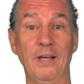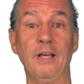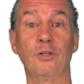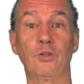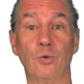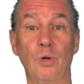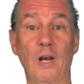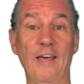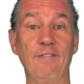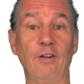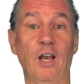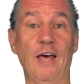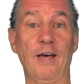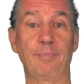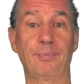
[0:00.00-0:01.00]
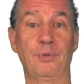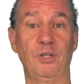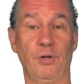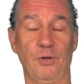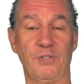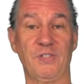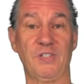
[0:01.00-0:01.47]
to level up your
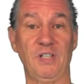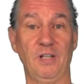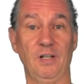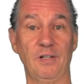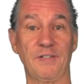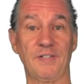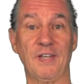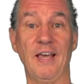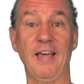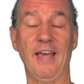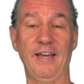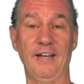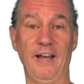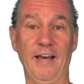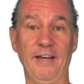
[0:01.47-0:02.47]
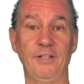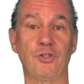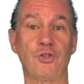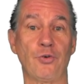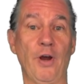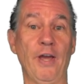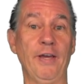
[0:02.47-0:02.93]
skills, and I
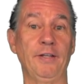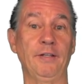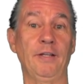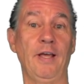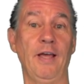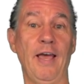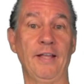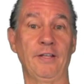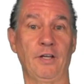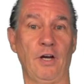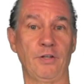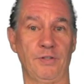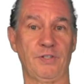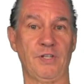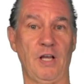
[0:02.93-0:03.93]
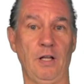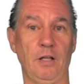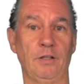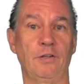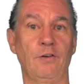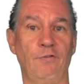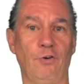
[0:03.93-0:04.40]
train and consult
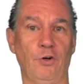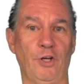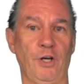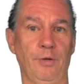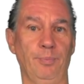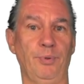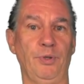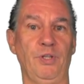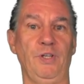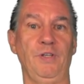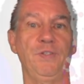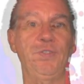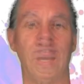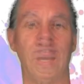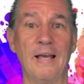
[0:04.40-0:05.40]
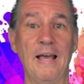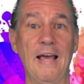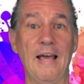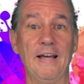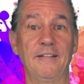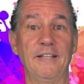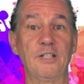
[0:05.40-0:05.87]
for companies.
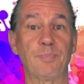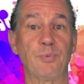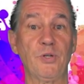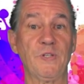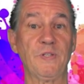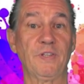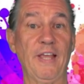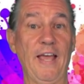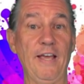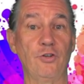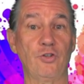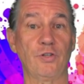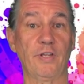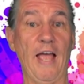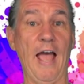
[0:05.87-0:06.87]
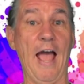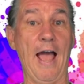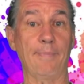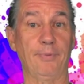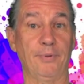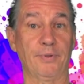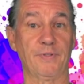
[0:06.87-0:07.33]
This presentation
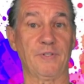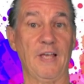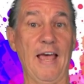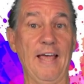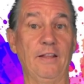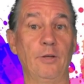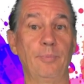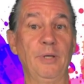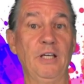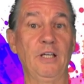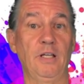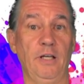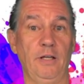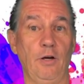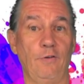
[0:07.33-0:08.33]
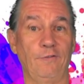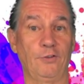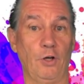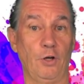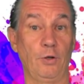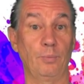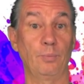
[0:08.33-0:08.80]
happens at the beginning of the
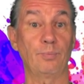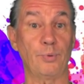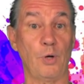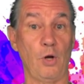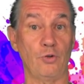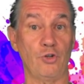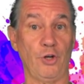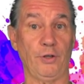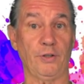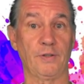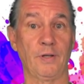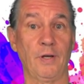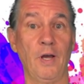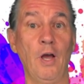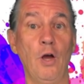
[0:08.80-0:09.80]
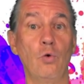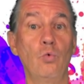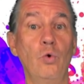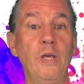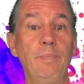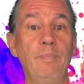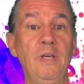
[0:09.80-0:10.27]
project. We
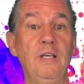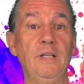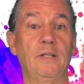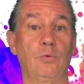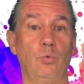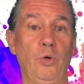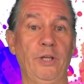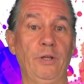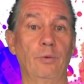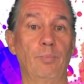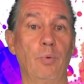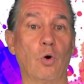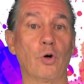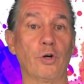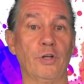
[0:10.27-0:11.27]
meet with the board